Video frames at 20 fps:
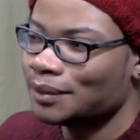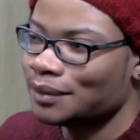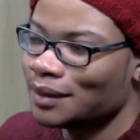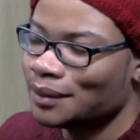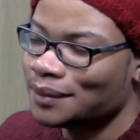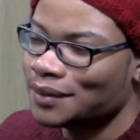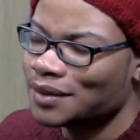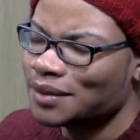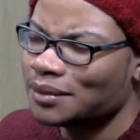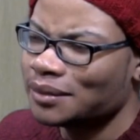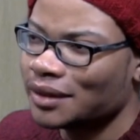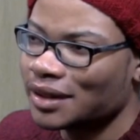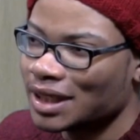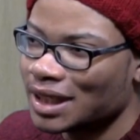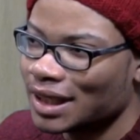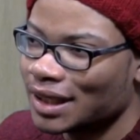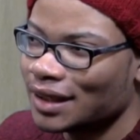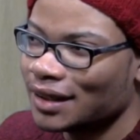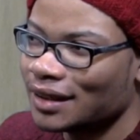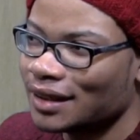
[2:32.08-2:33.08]
The people who
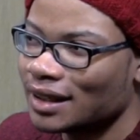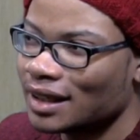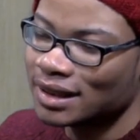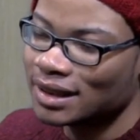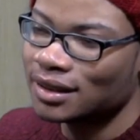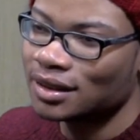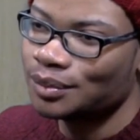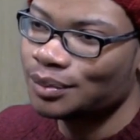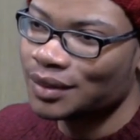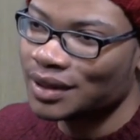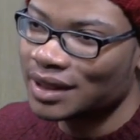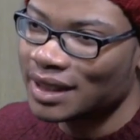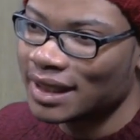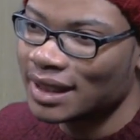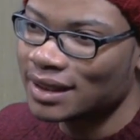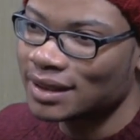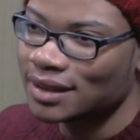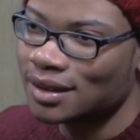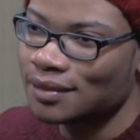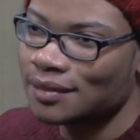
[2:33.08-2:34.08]
work here, they're super
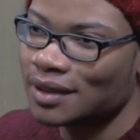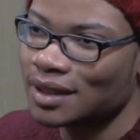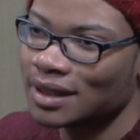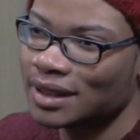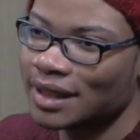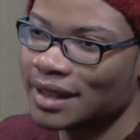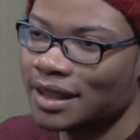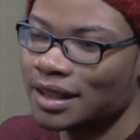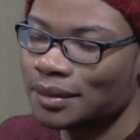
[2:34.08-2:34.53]
nice and willing to